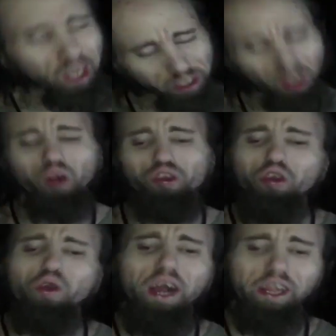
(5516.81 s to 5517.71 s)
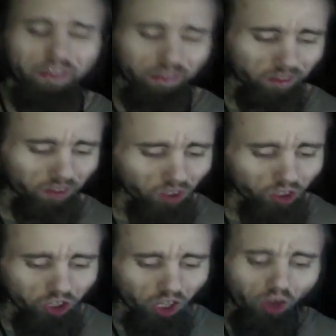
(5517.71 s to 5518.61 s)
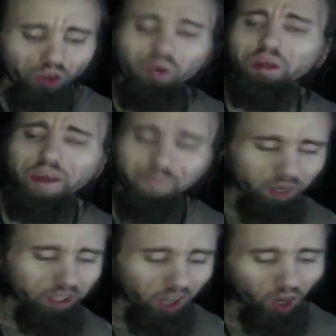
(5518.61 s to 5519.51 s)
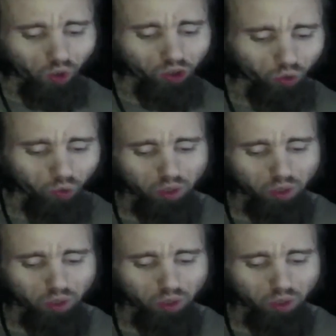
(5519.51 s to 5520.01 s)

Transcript: y'all do to them what y'all were doing to